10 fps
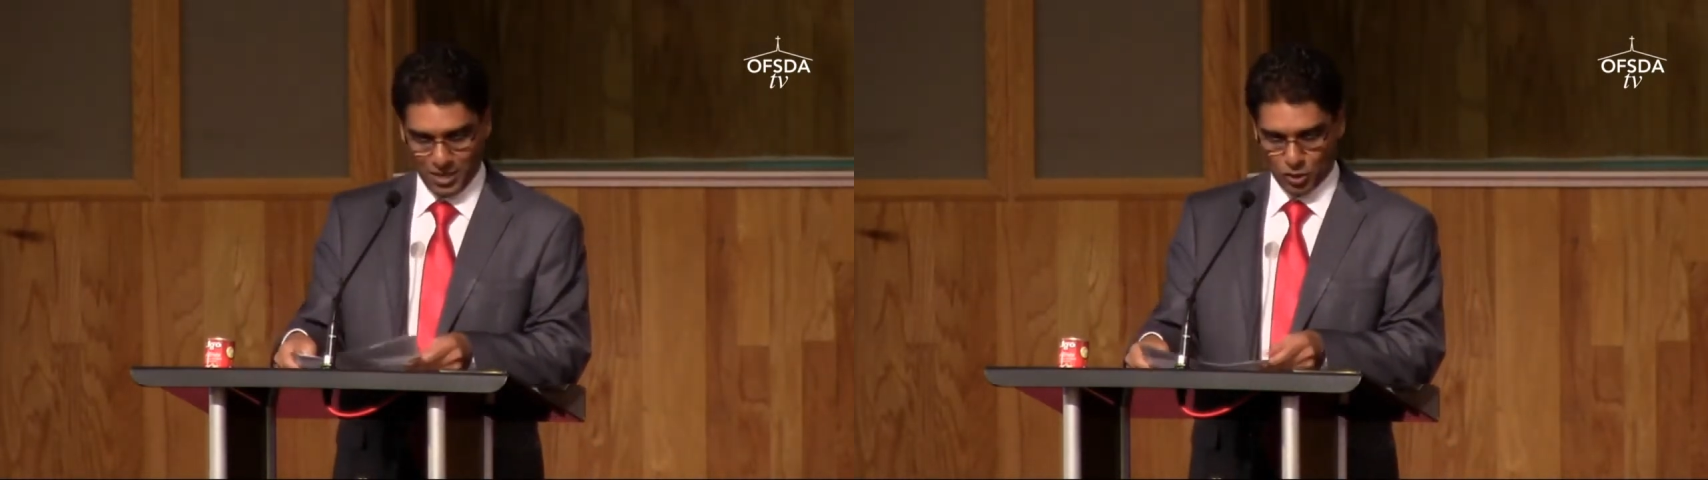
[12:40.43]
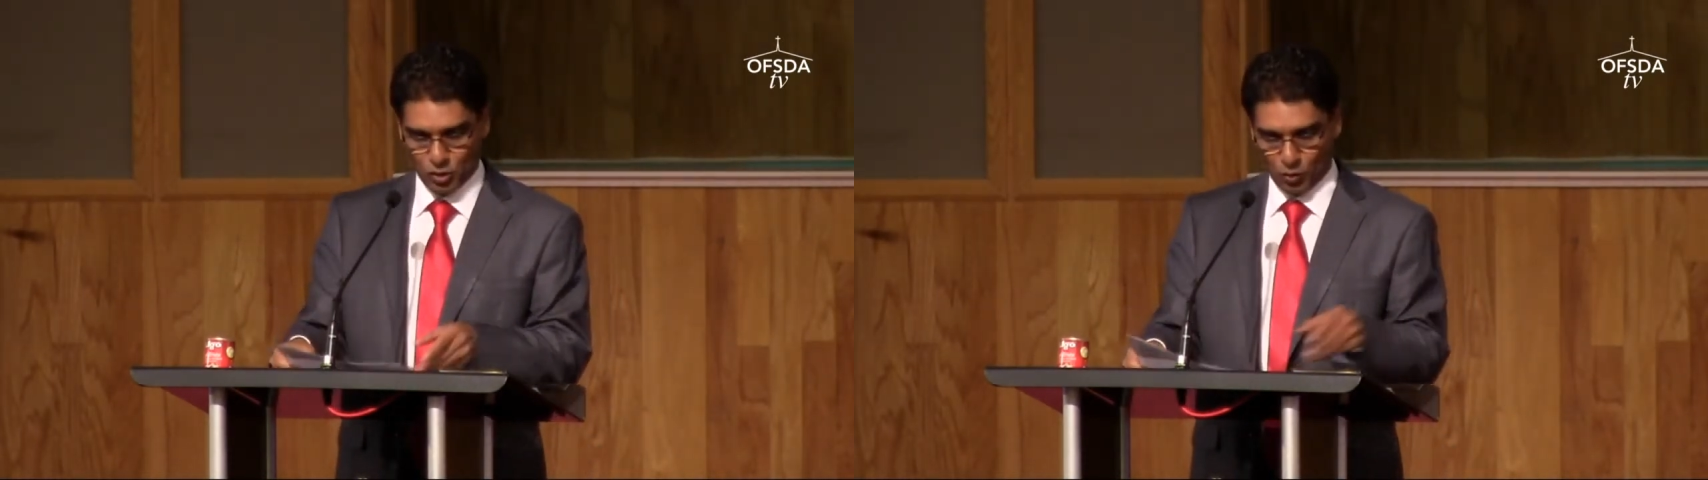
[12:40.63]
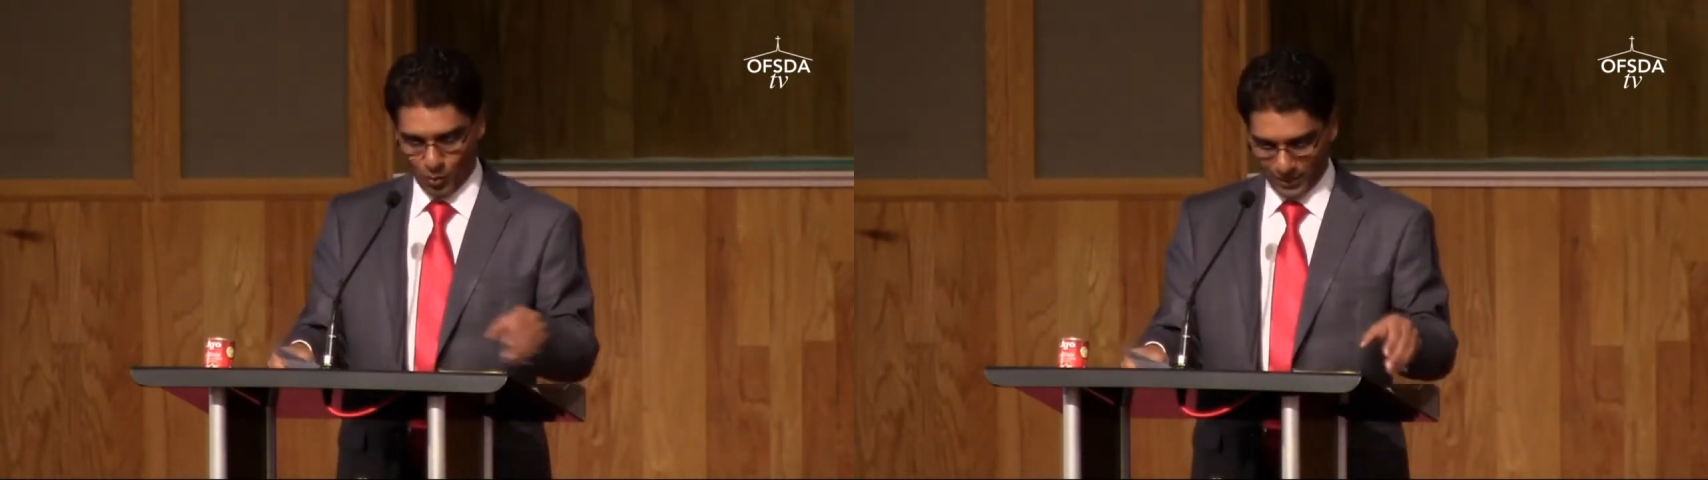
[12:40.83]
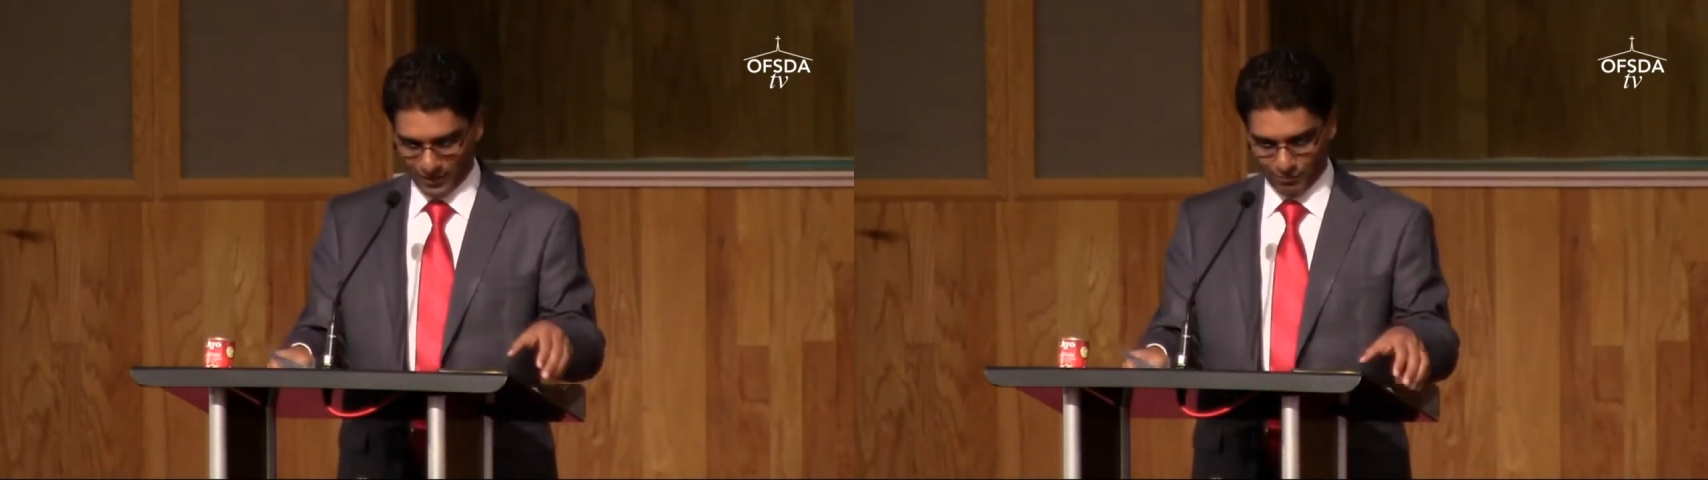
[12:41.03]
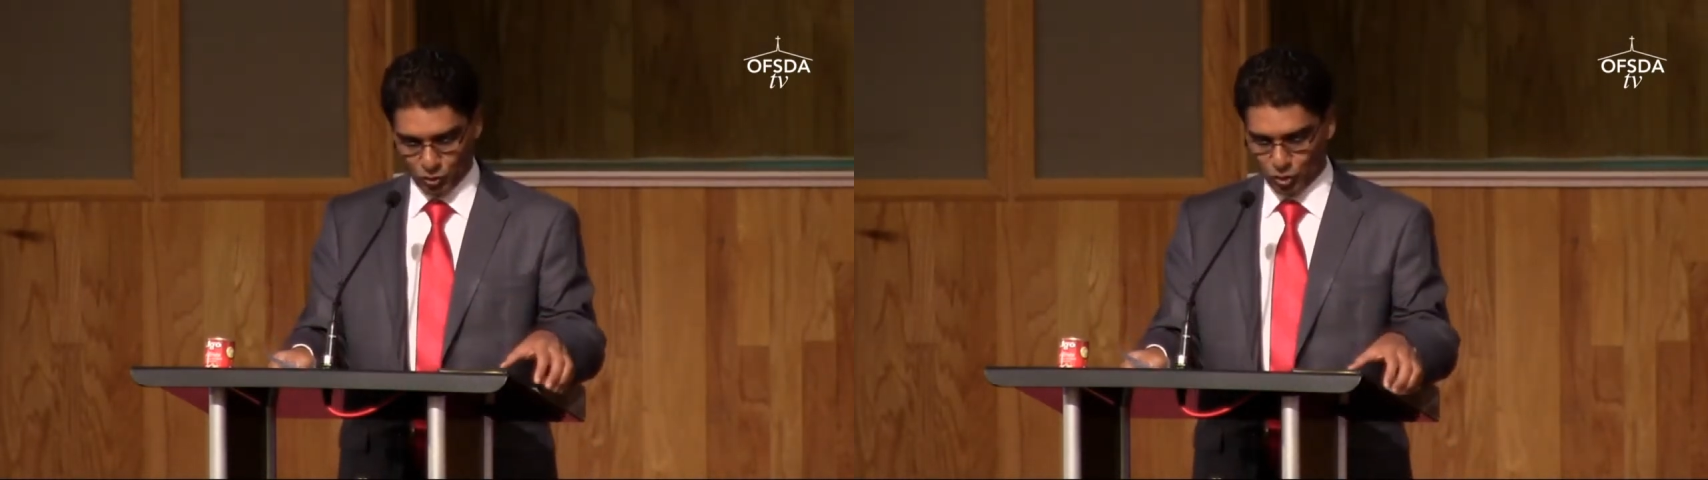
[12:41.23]
you're
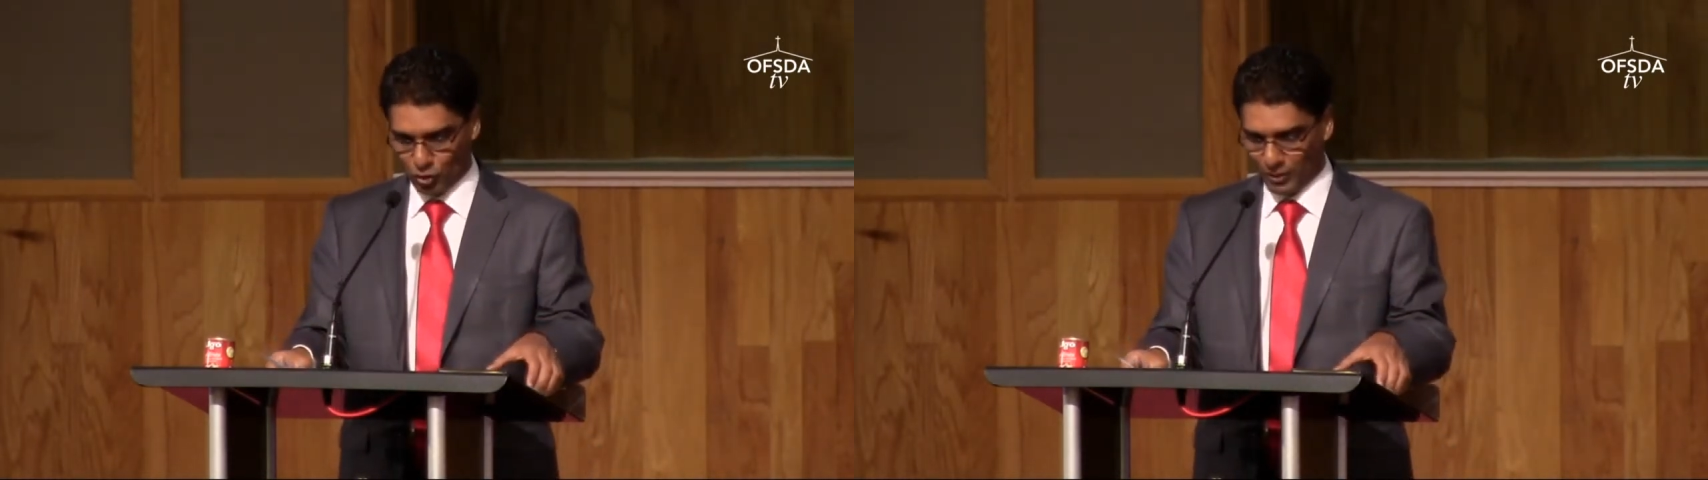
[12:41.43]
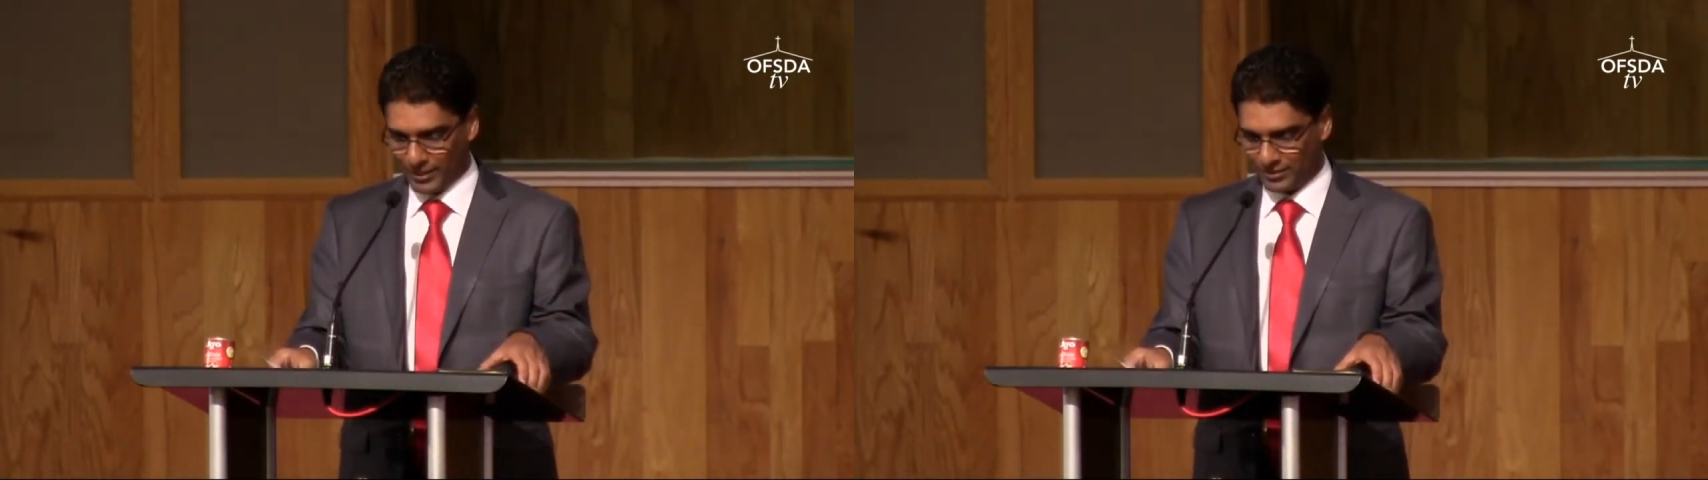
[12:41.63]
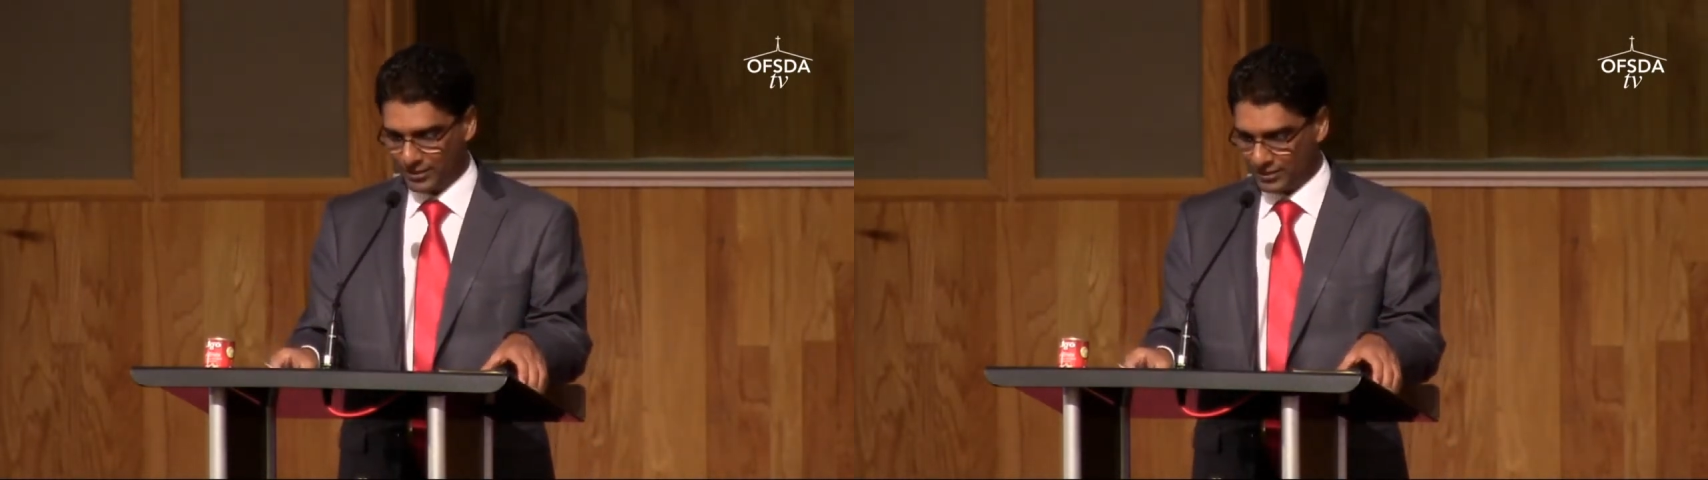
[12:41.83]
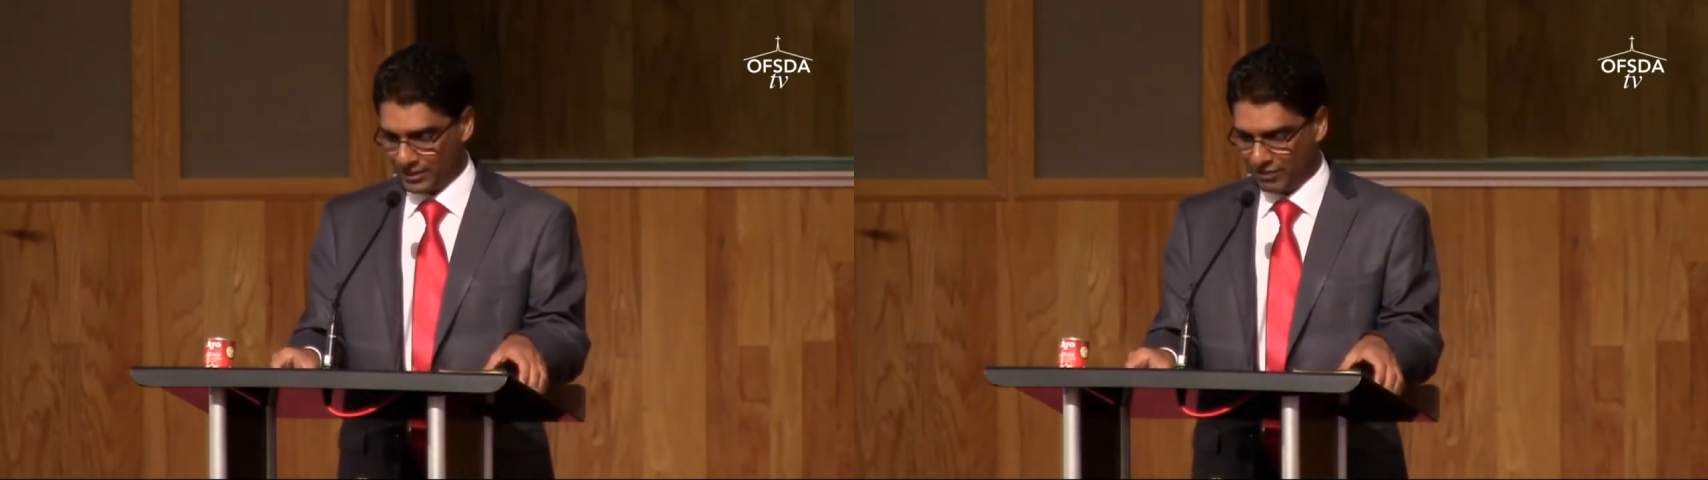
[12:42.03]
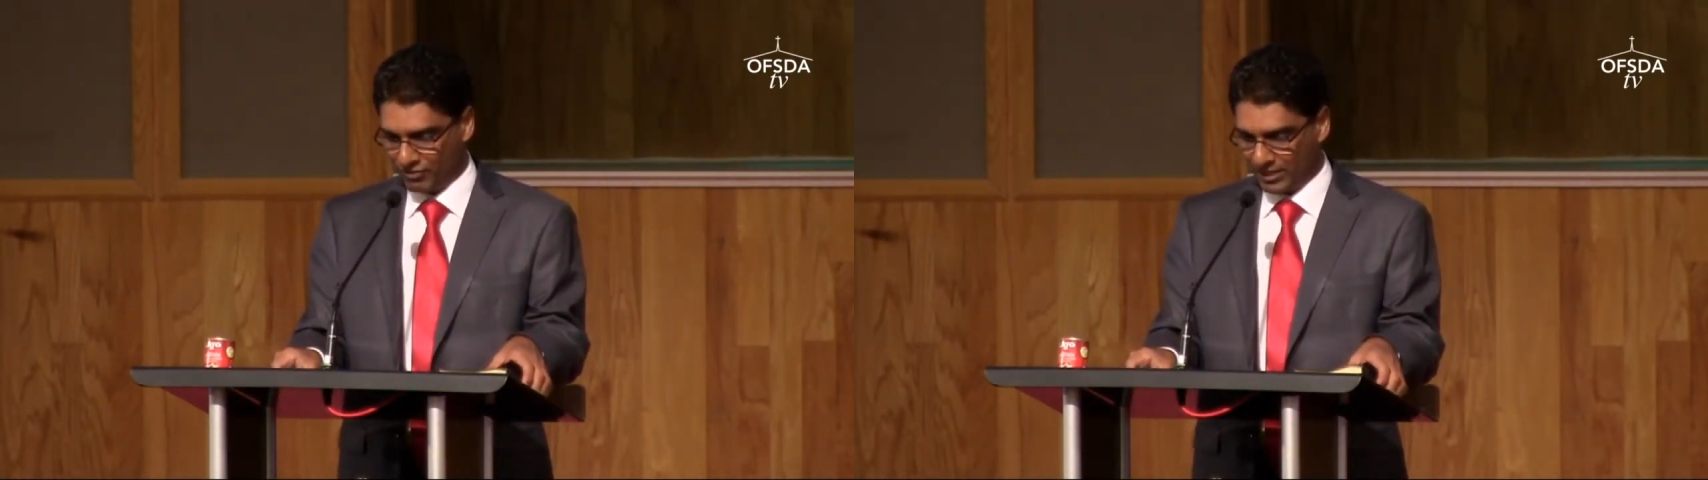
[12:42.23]
welcome to join us this
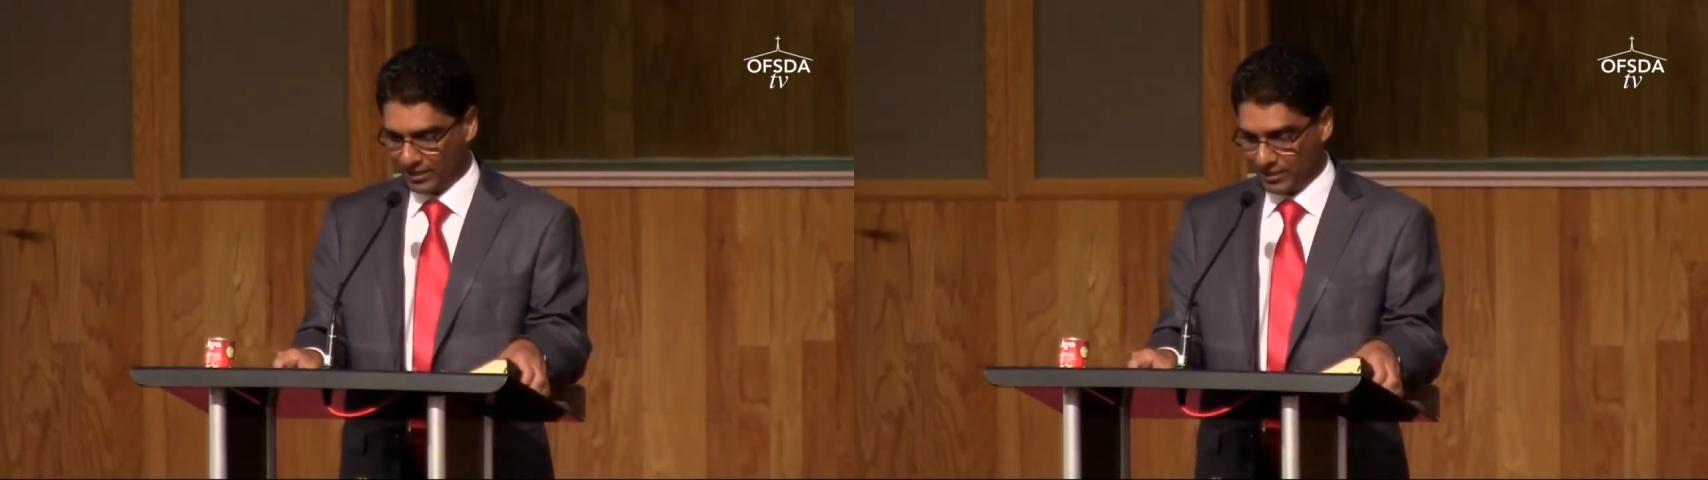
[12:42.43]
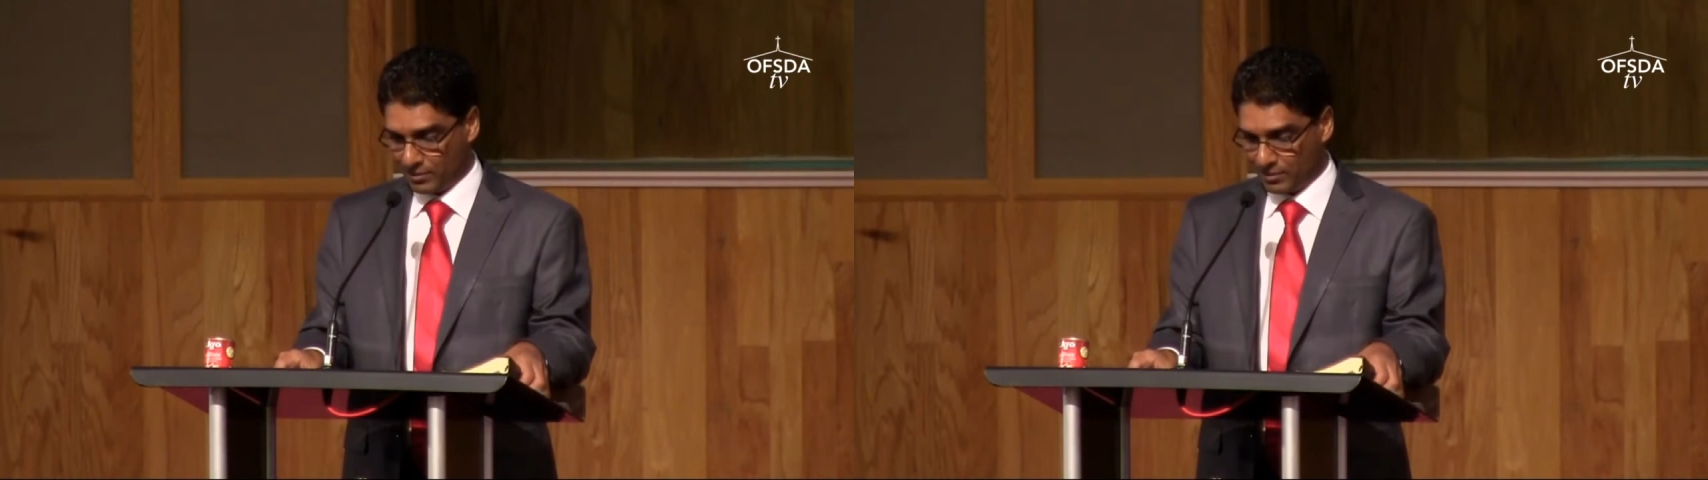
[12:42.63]
evening in